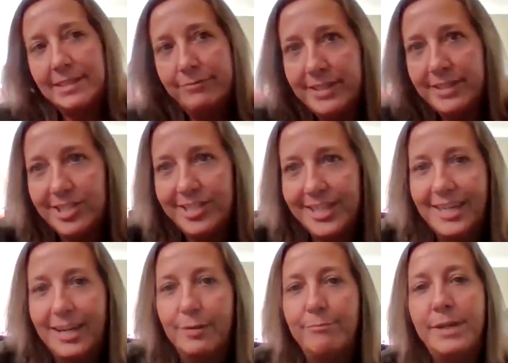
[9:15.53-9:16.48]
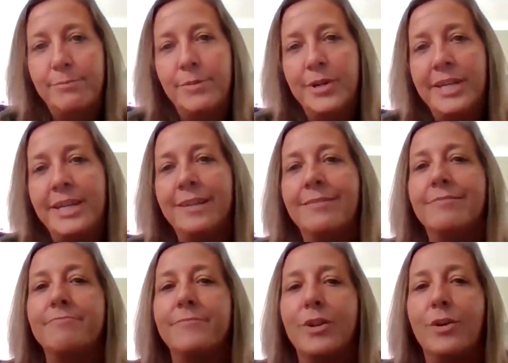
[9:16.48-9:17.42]
it's just like a memory
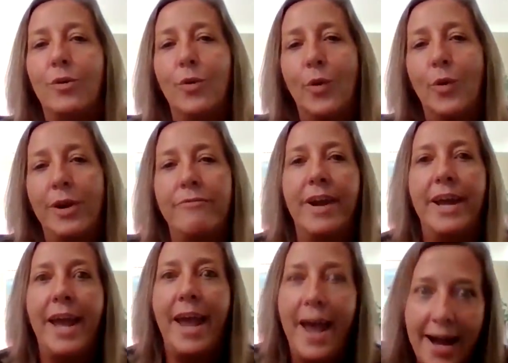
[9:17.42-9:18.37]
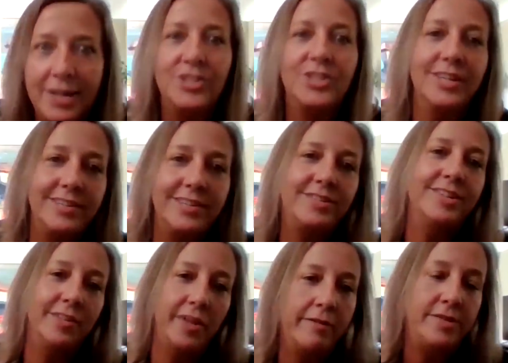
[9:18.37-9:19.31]
or if I actually
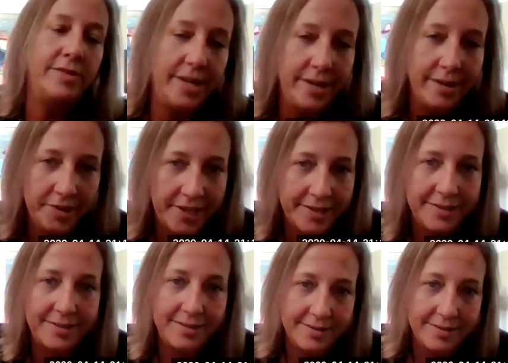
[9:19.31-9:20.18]
still have to heal it.